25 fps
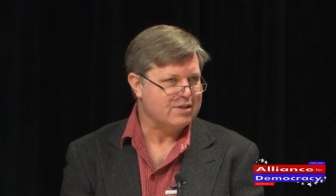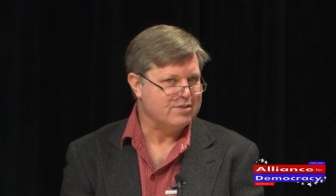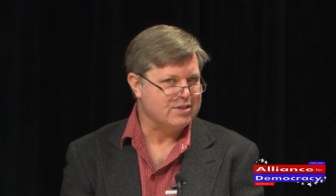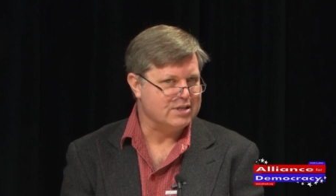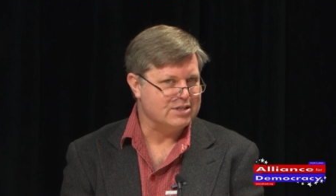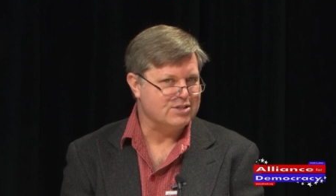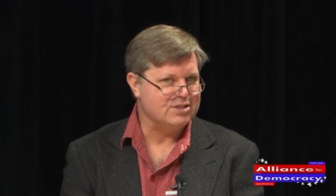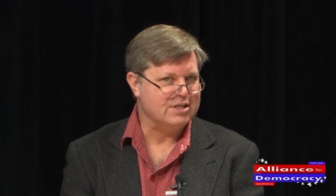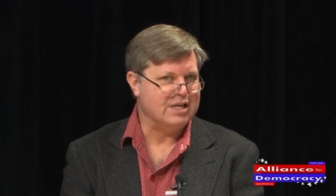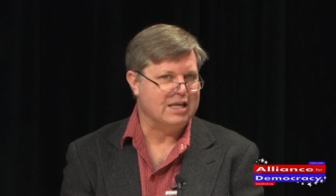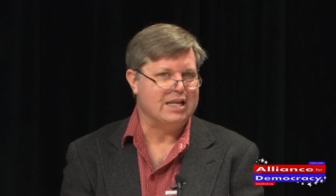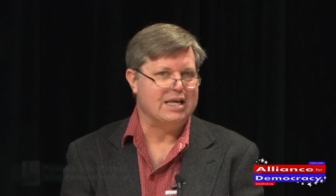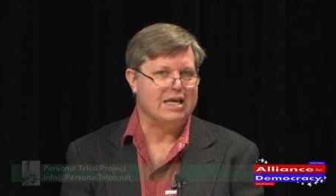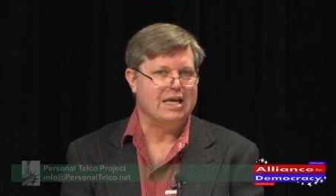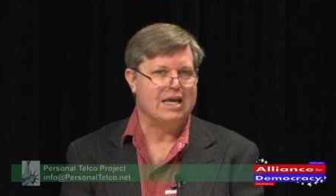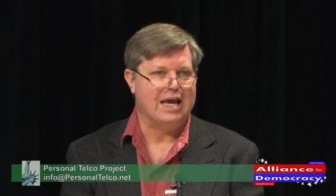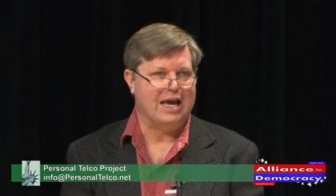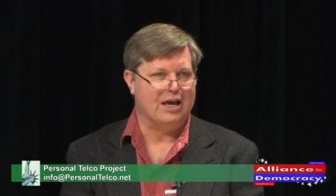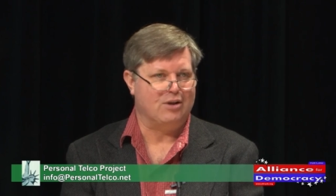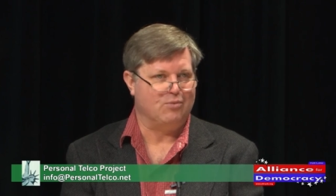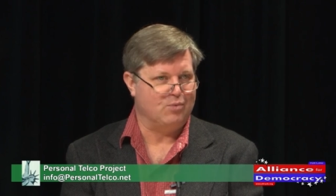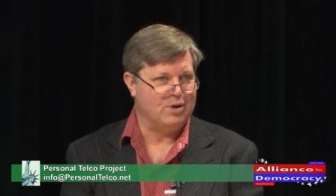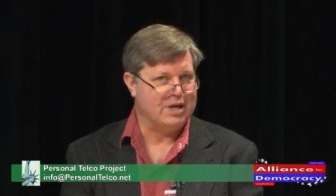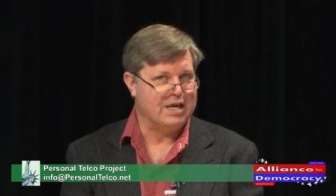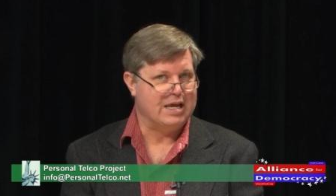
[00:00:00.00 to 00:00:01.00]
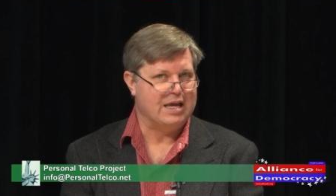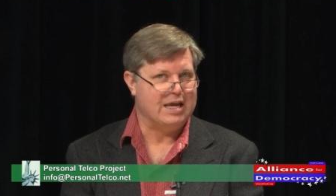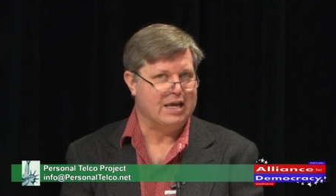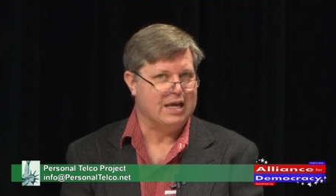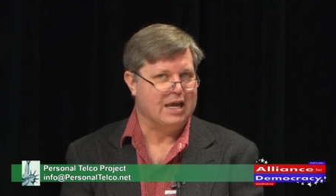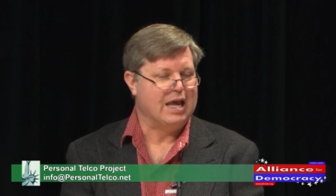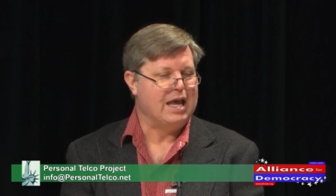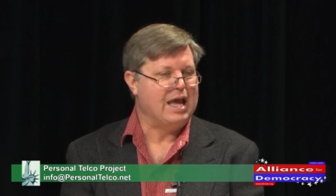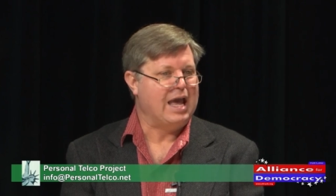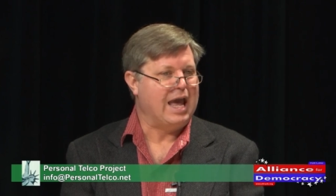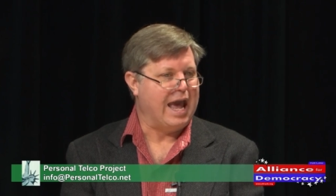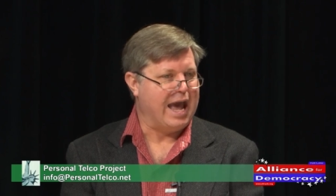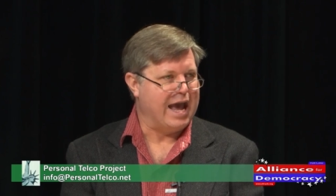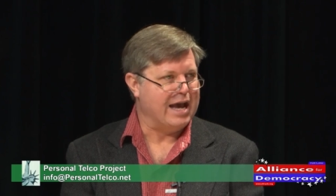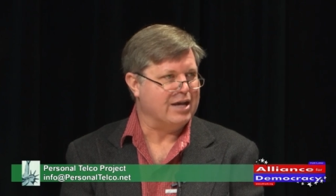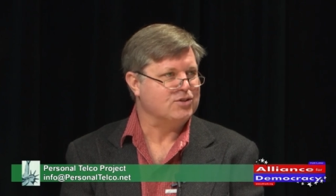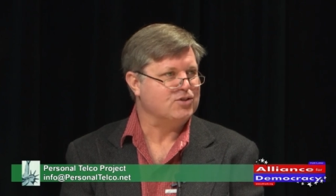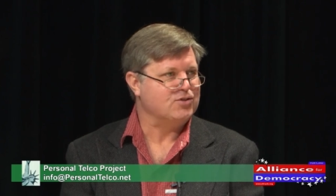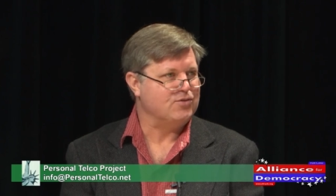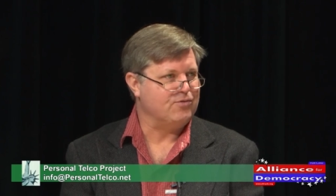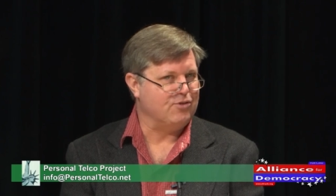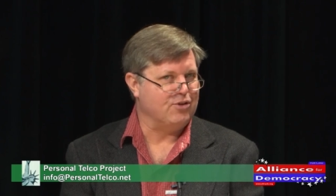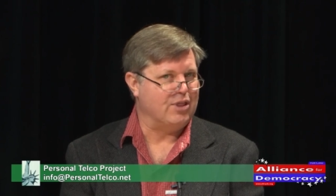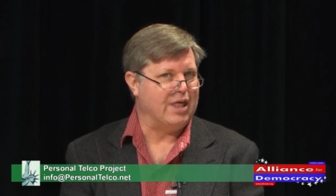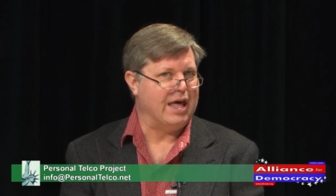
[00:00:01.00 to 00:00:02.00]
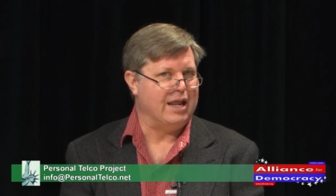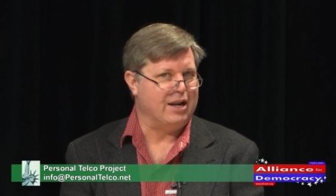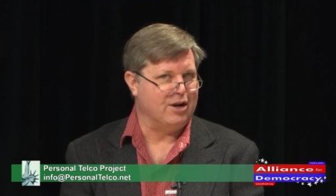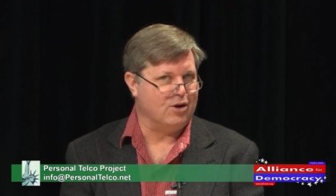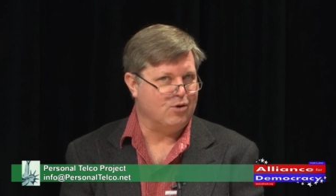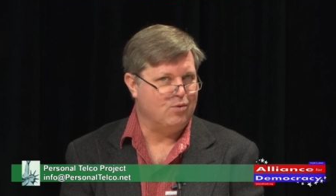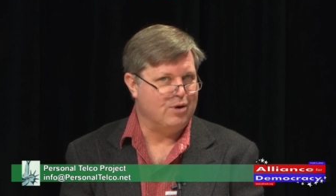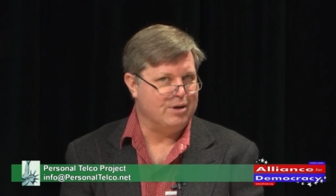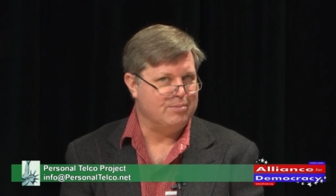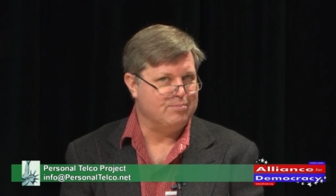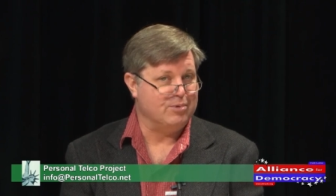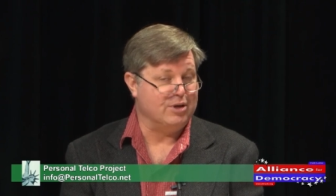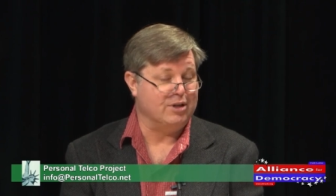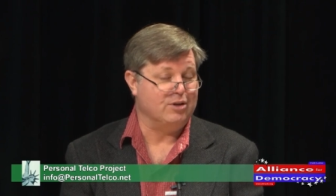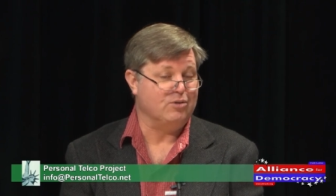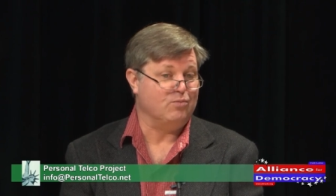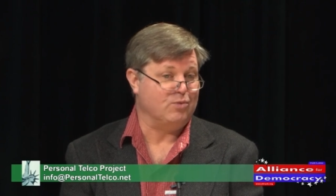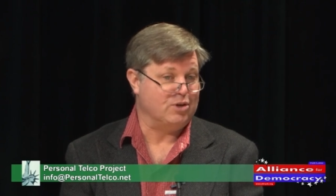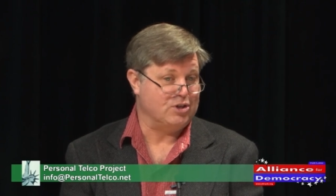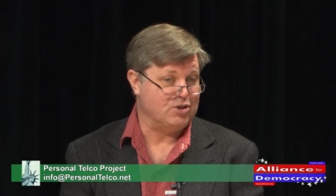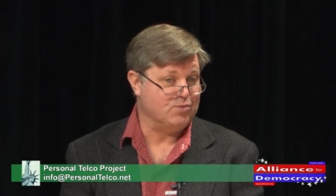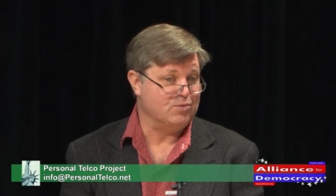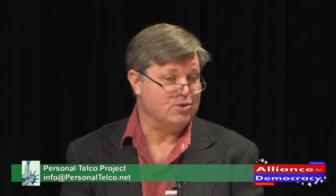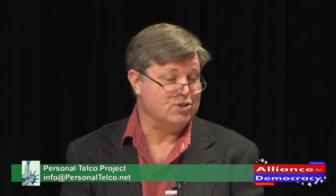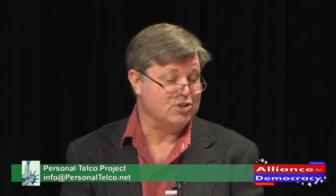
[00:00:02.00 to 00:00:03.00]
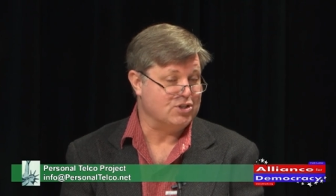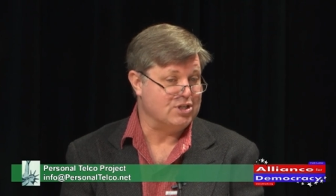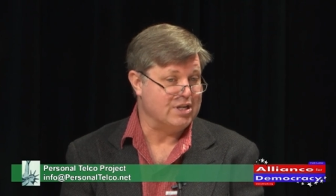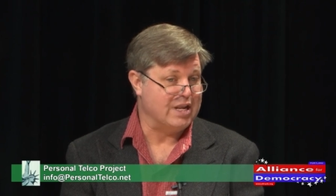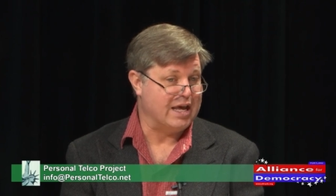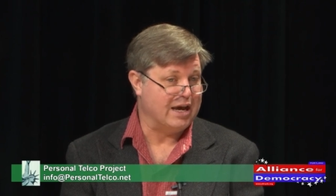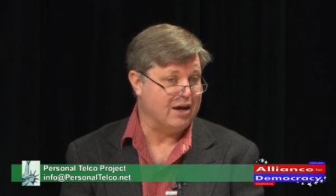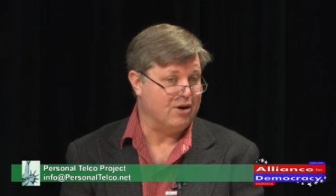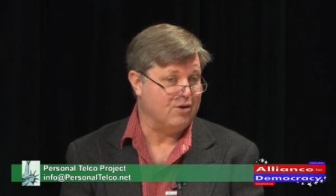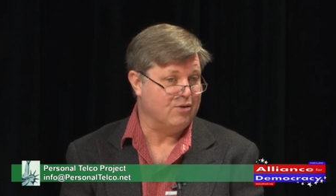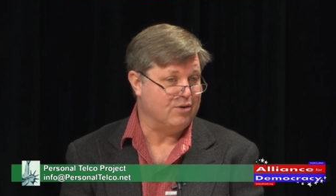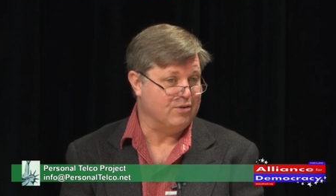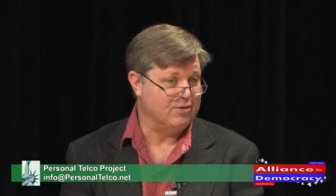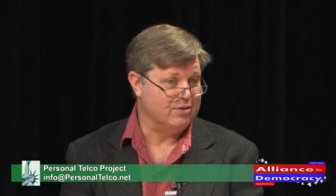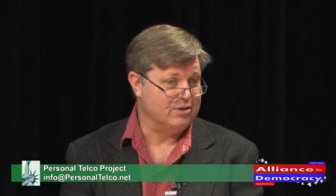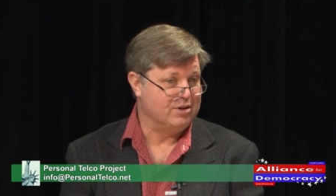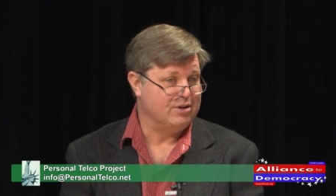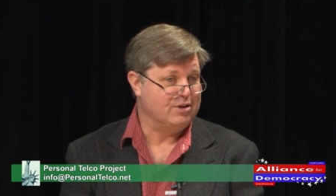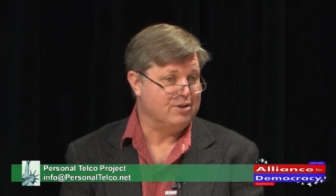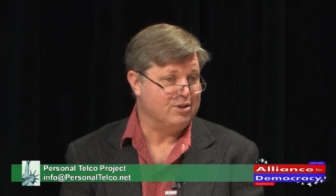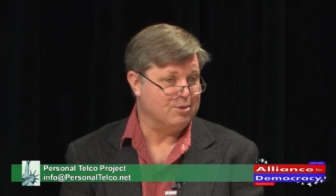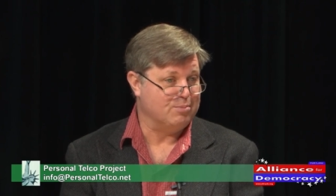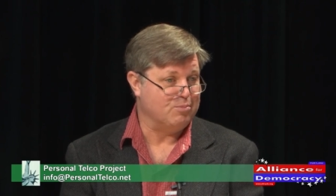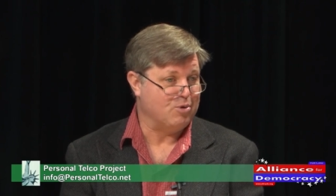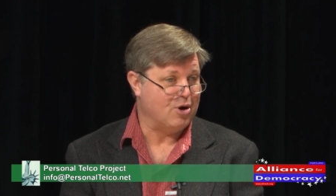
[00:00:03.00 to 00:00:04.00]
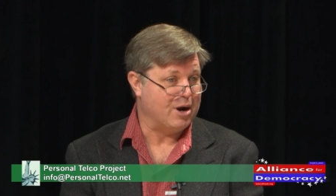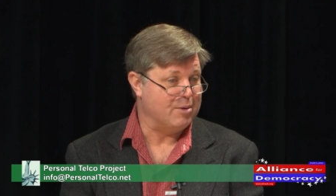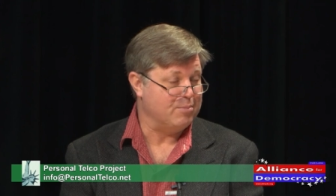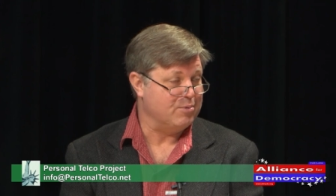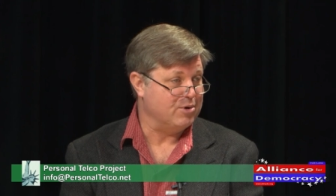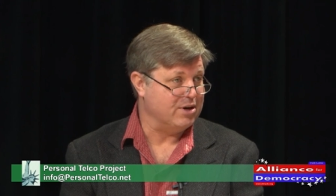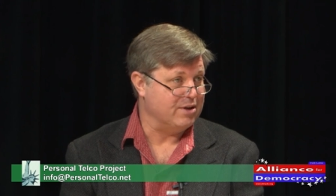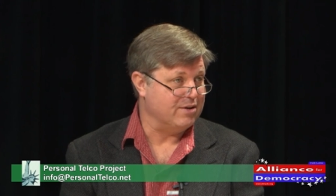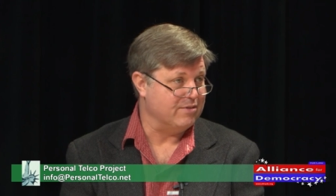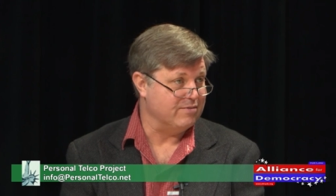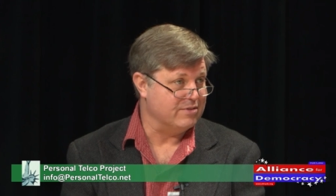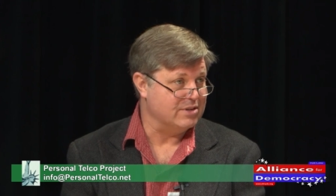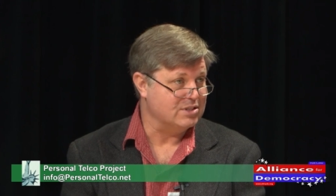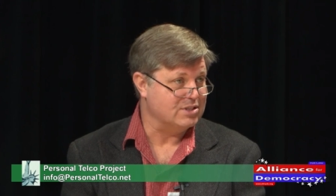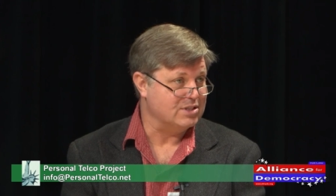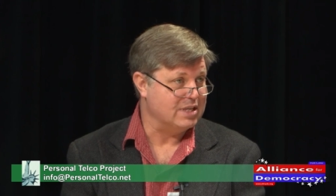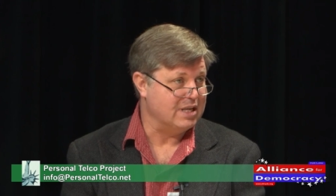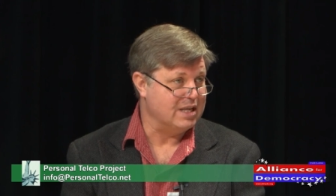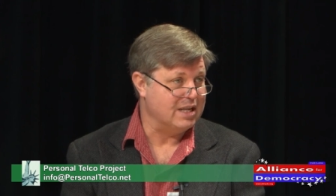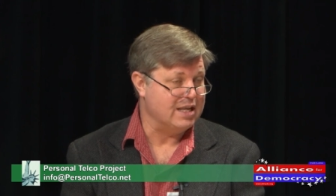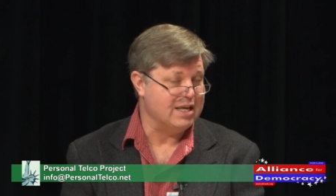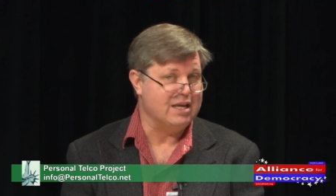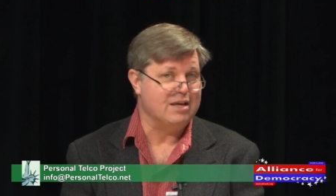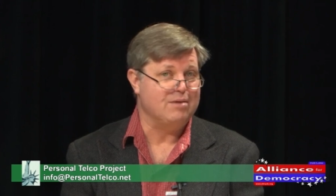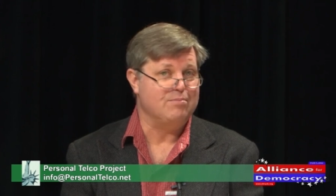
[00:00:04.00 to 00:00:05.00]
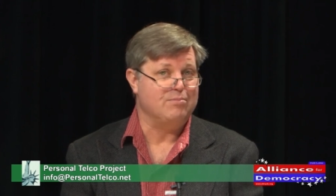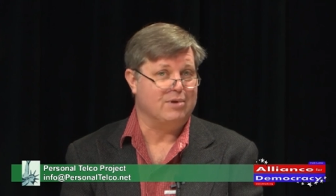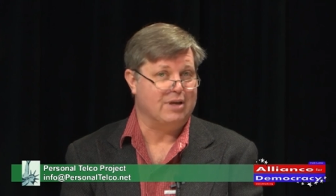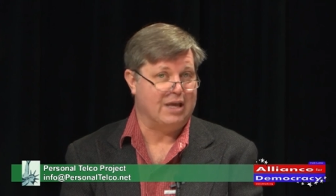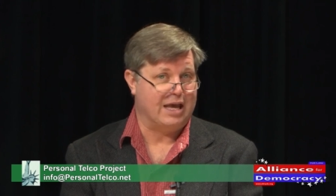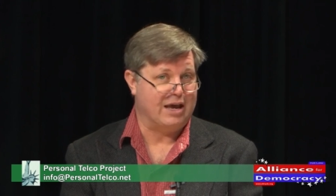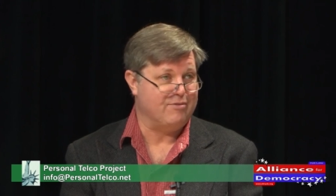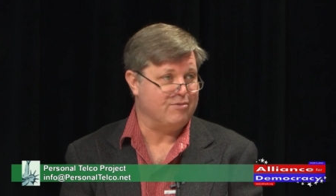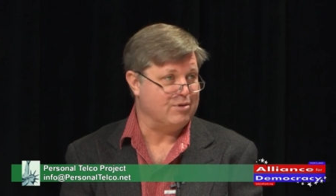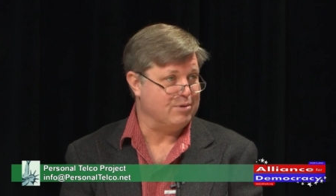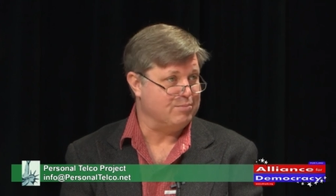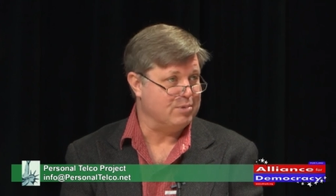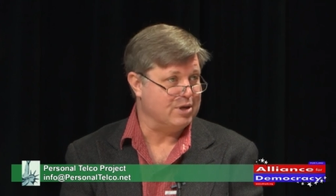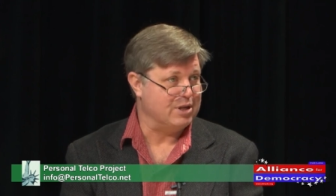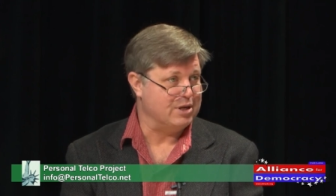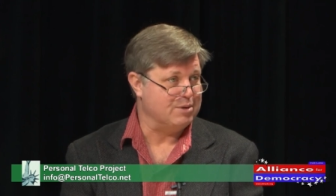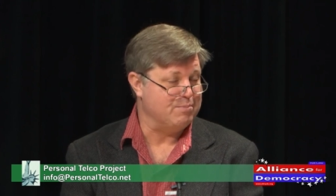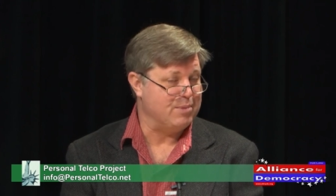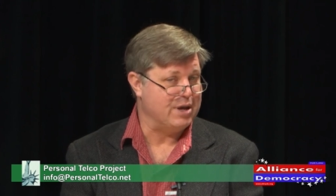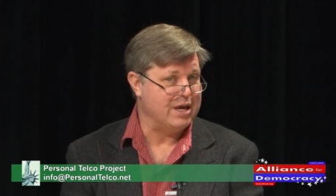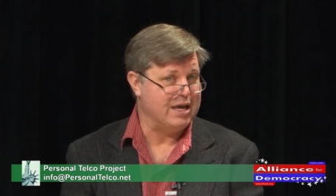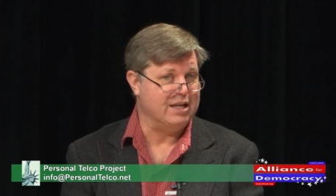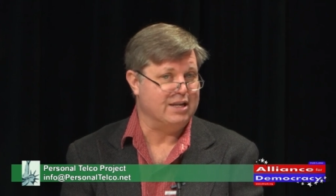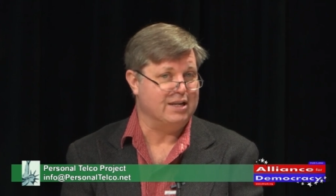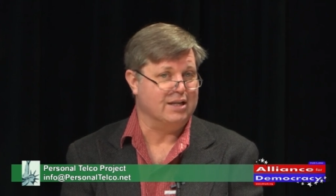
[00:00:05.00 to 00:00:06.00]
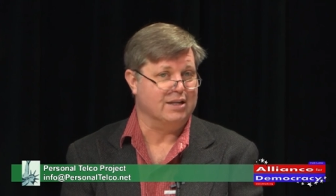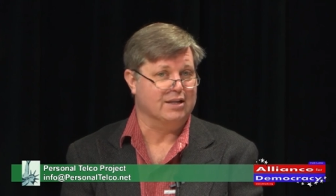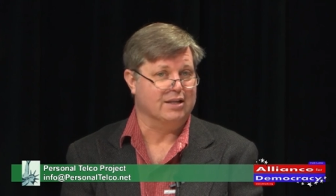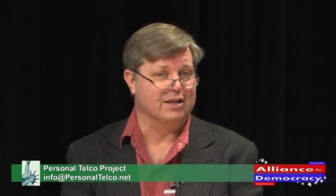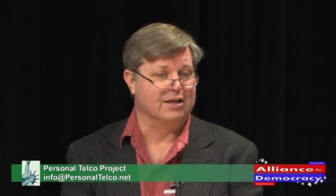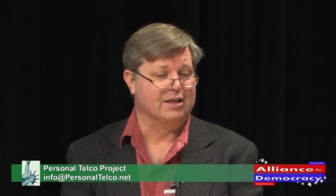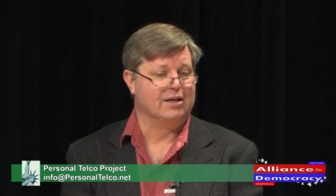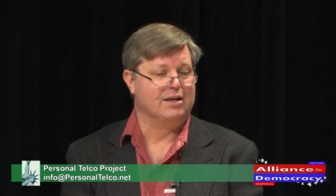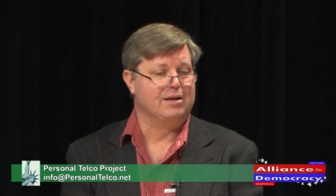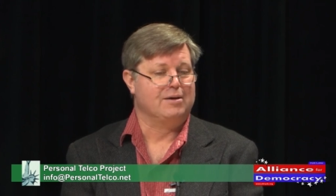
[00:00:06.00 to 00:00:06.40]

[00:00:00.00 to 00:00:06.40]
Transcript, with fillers: the city, and we asked for that equipment, which was now the property of the city, having been abandoned,